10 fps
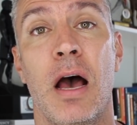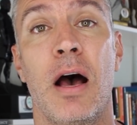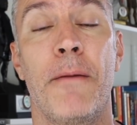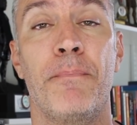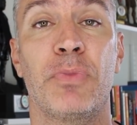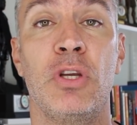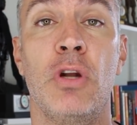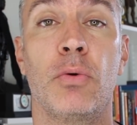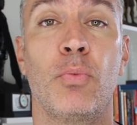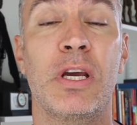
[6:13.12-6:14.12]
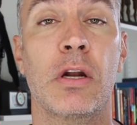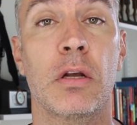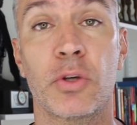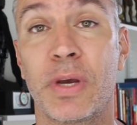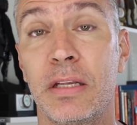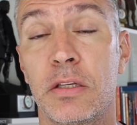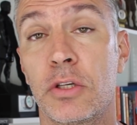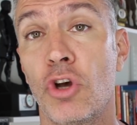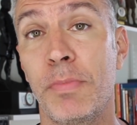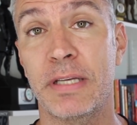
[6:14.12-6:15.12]
Um, you know, we can also get
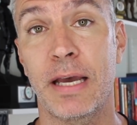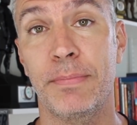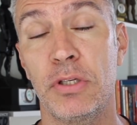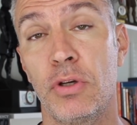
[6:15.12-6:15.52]
into types.